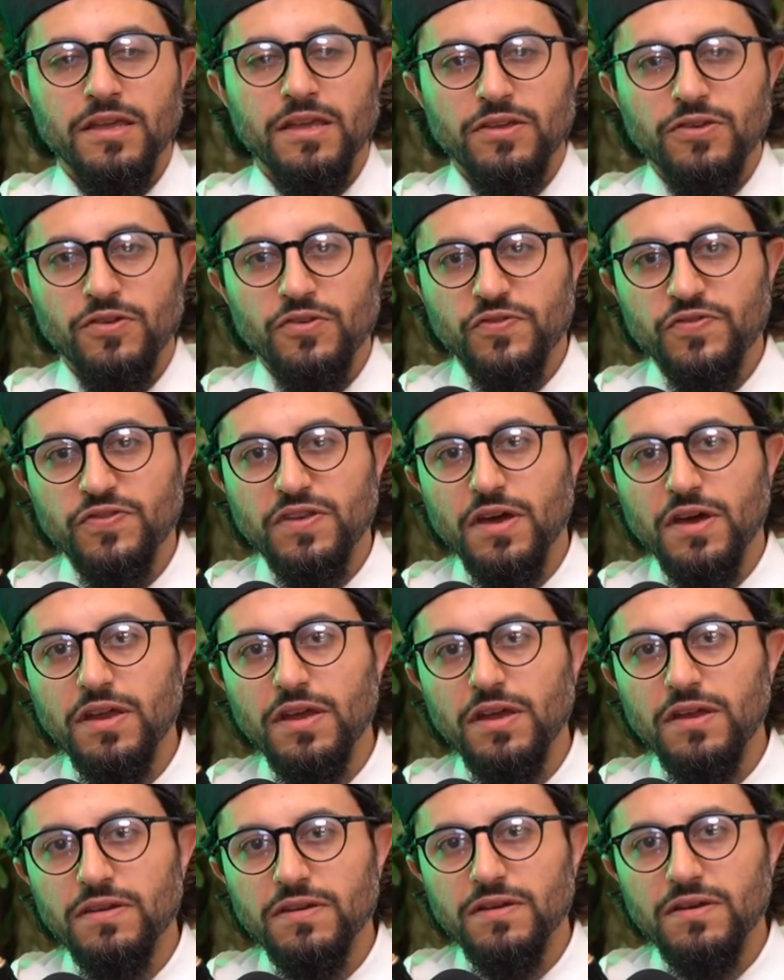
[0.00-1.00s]
You
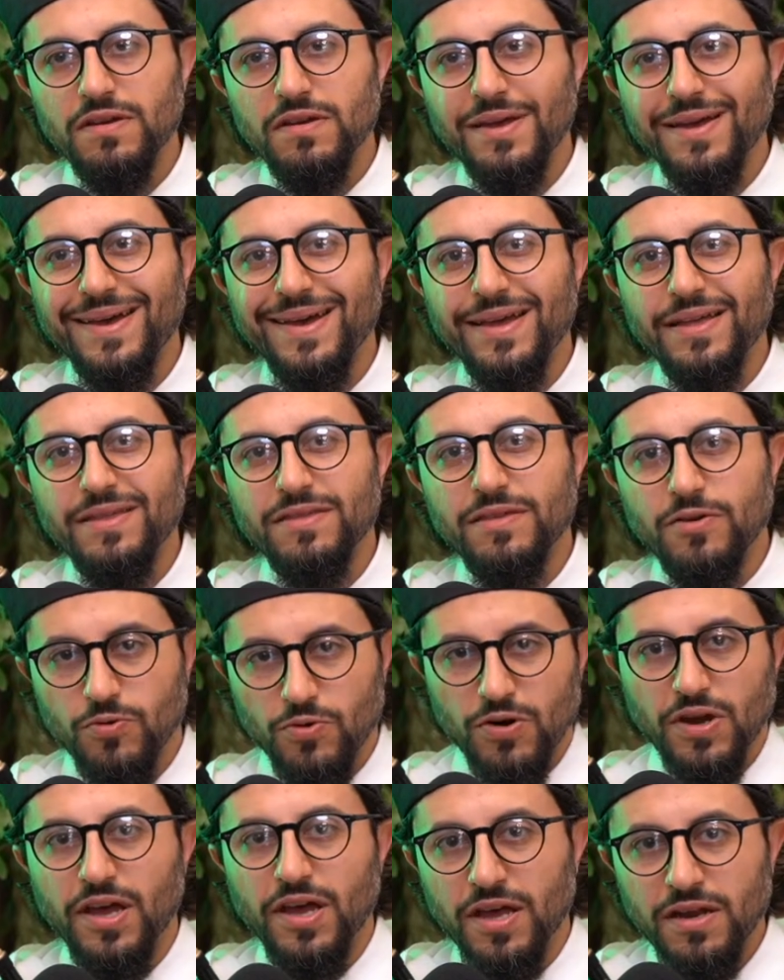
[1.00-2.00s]
studied the
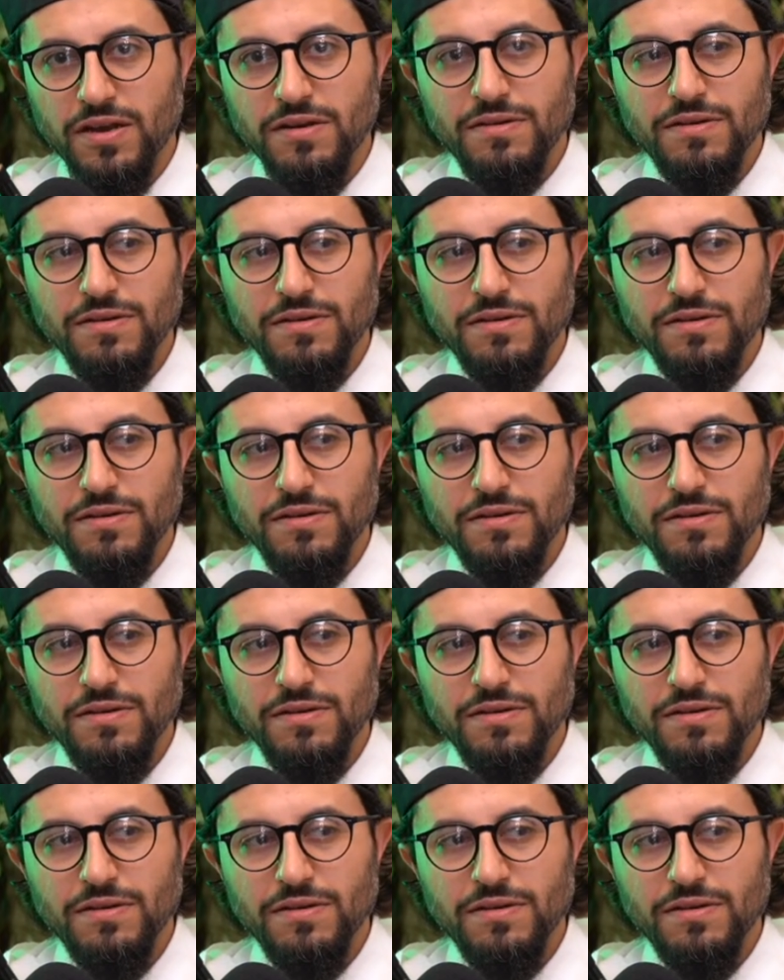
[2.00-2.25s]
Quran,